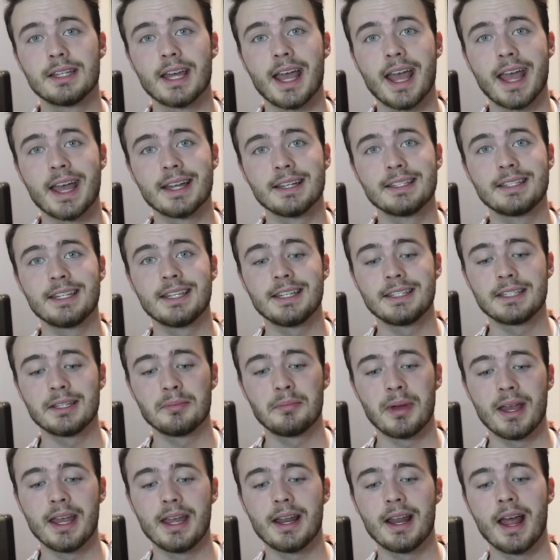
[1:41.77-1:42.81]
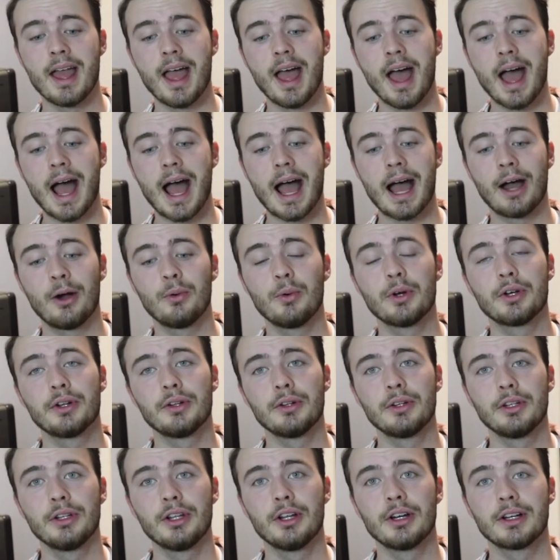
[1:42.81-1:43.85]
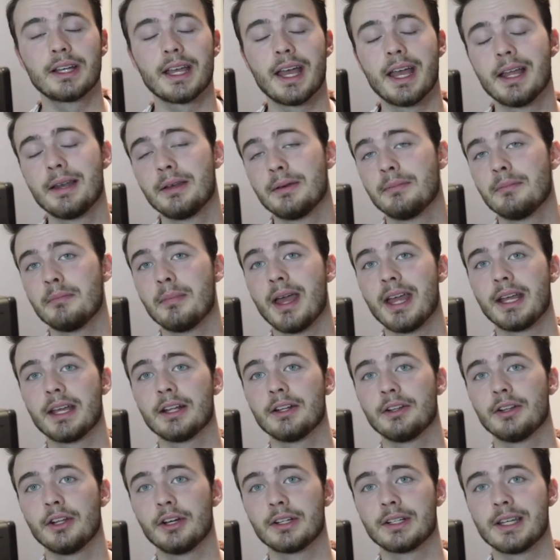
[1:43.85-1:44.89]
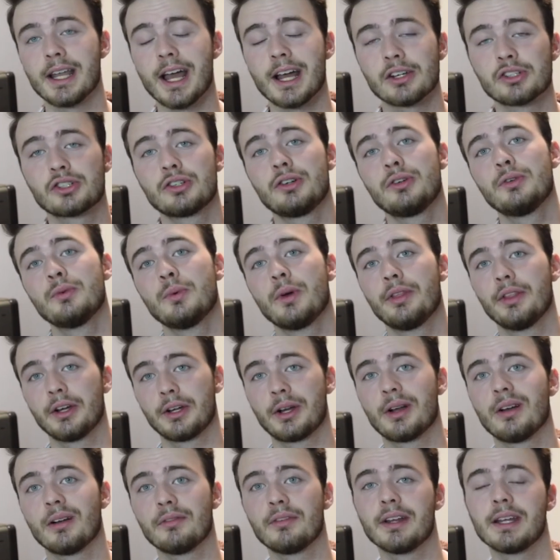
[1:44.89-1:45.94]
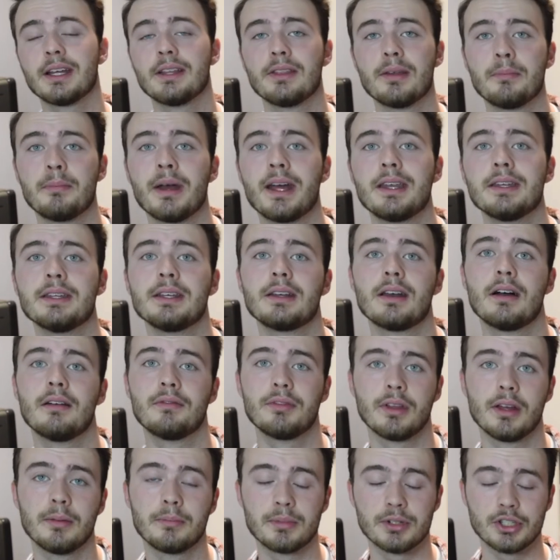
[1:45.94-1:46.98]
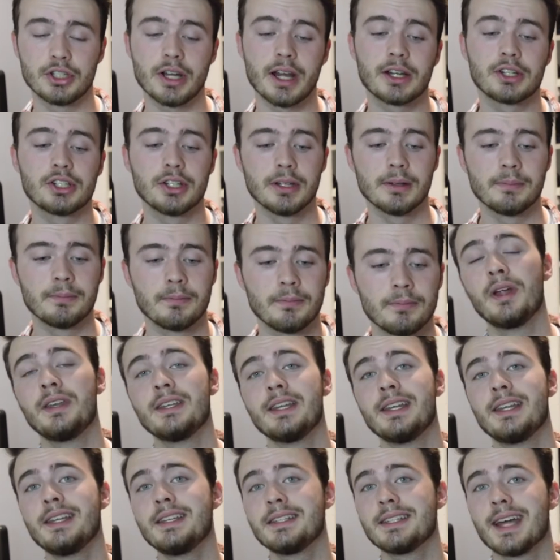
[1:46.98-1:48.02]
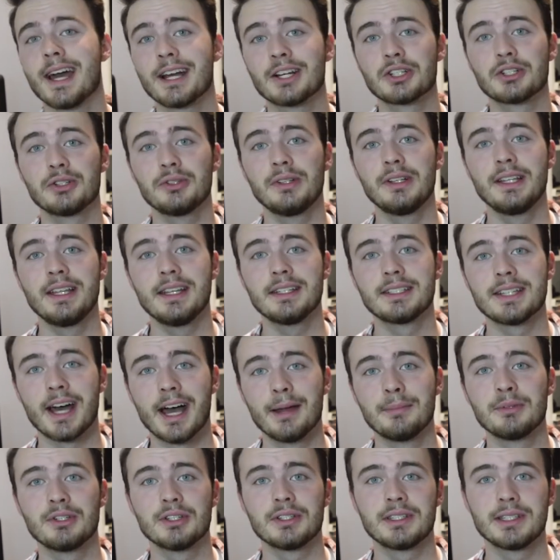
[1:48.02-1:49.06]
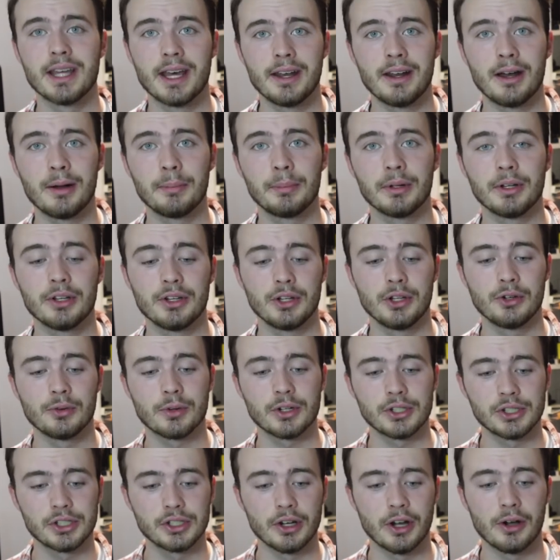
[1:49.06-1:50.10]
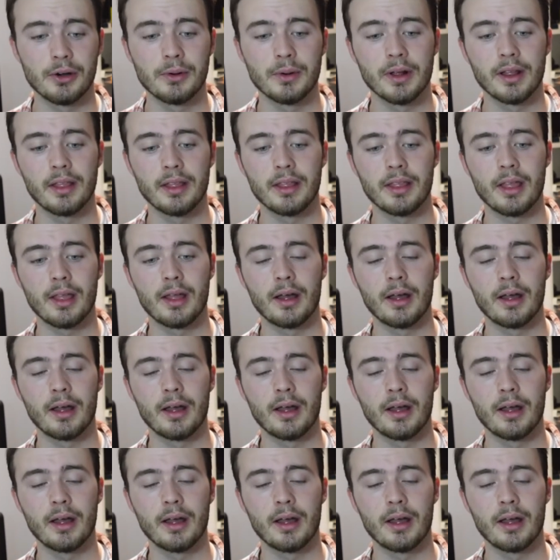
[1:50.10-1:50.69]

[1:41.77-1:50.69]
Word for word: to anticipate how it'll look and make it look natural with the curving and the bending of the projection. When it is actually time to set up your show,